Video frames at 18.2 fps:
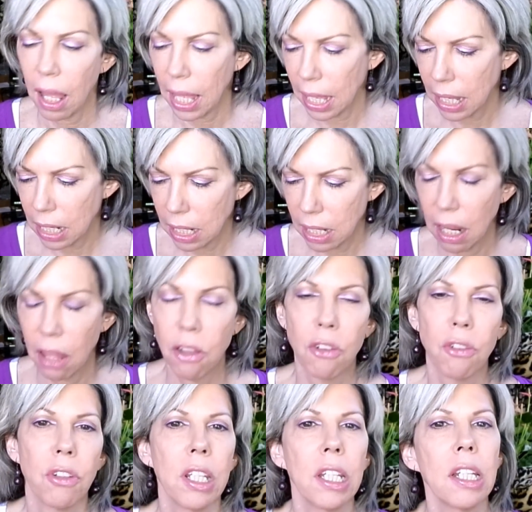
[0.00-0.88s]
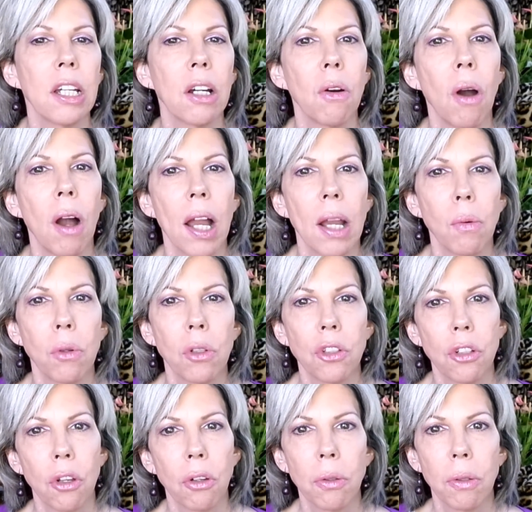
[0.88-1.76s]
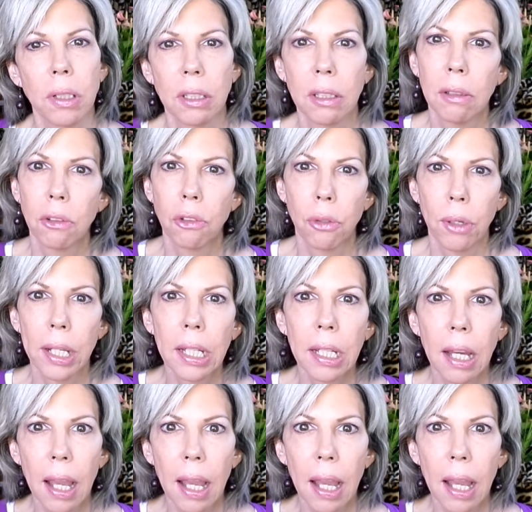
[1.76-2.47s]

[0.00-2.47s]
In another video, I will show you a little trick